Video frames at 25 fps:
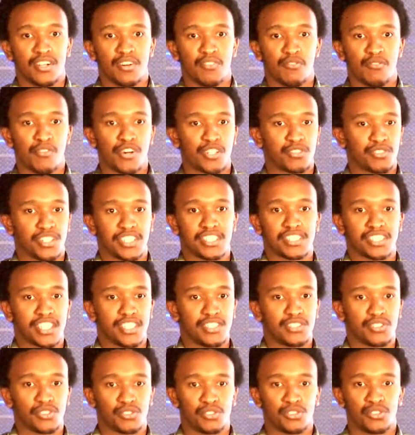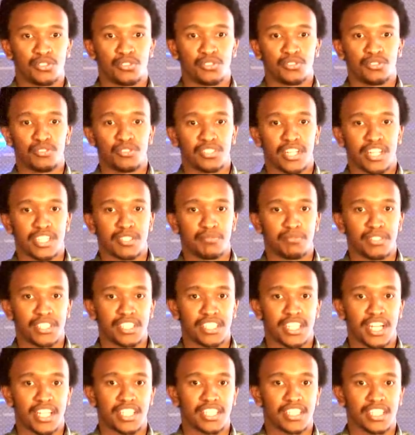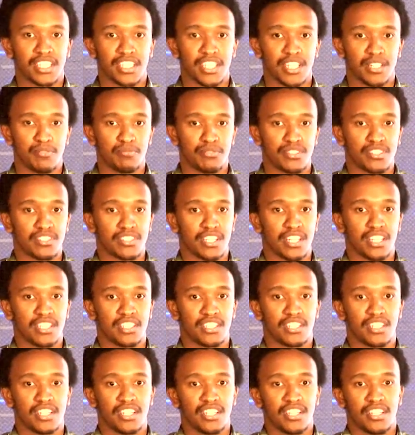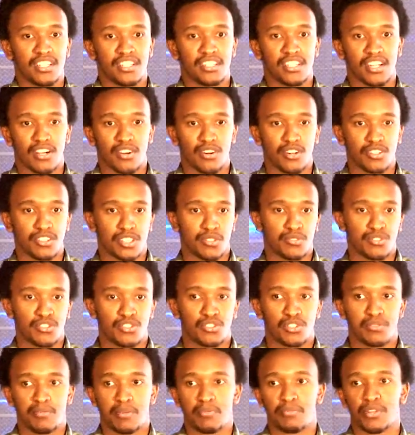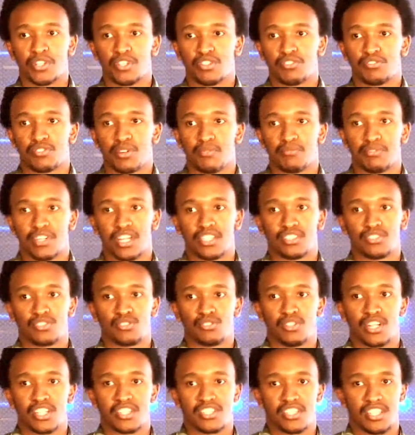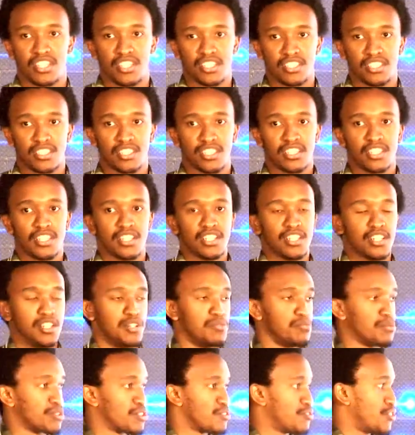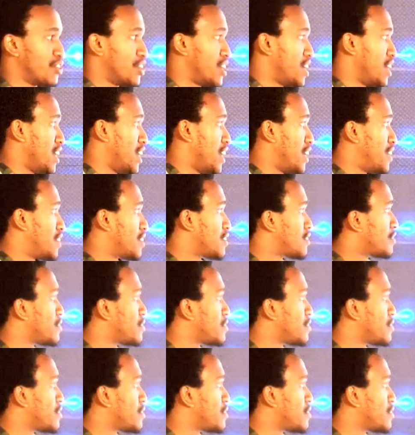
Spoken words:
what you're trying to do has been done in games, and there are concepts which could be borrowed from that to actually improve on AI.